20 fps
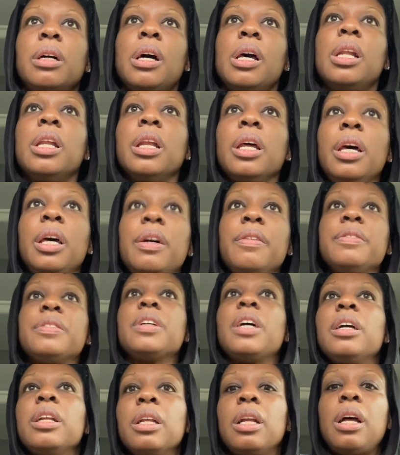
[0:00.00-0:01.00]
lived
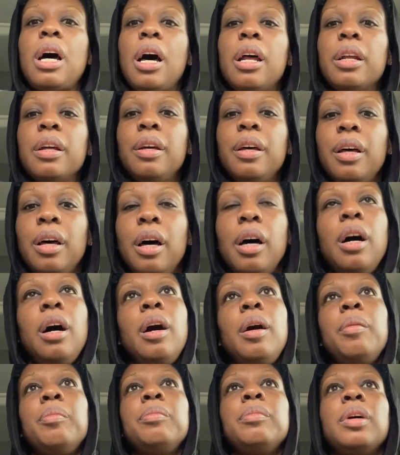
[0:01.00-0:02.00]
a lot
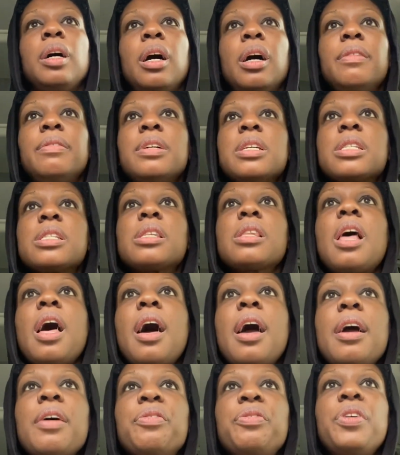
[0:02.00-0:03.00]
of his
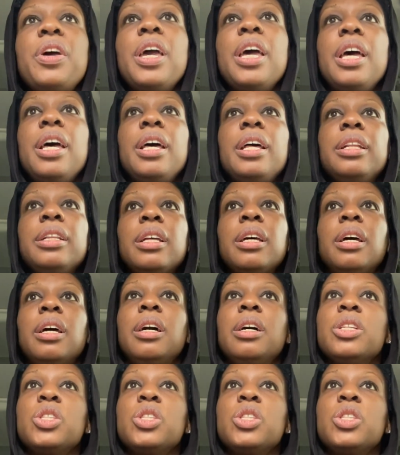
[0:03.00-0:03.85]
life in